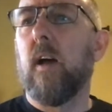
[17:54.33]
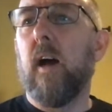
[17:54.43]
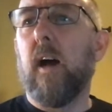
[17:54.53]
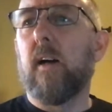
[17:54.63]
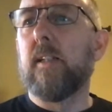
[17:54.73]

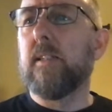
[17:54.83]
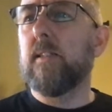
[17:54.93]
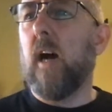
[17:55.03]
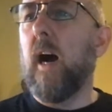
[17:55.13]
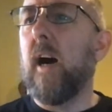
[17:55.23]

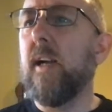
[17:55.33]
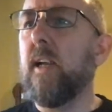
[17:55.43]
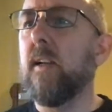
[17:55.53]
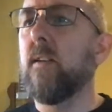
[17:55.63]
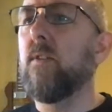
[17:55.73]
I
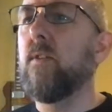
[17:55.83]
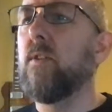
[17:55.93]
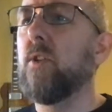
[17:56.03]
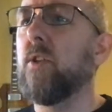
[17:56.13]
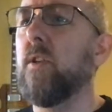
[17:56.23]
can
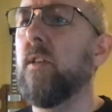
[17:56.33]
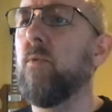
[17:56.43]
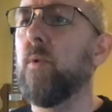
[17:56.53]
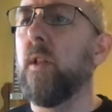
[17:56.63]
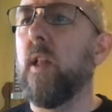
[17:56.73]
certainly
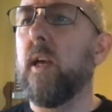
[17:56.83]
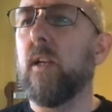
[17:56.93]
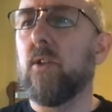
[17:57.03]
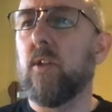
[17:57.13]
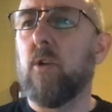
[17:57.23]

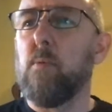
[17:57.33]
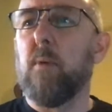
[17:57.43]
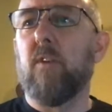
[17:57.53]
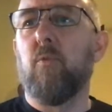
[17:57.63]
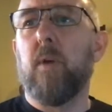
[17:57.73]
relate to the coming
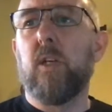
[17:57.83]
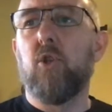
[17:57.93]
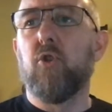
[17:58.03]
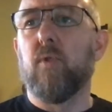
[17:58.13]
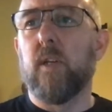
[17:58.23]
back from
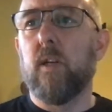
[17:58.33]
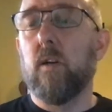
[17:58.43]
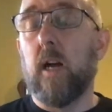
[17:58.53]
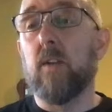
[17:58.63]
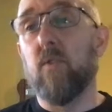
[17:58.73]
injury
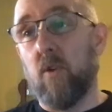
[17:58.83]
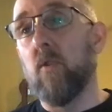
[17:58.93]
and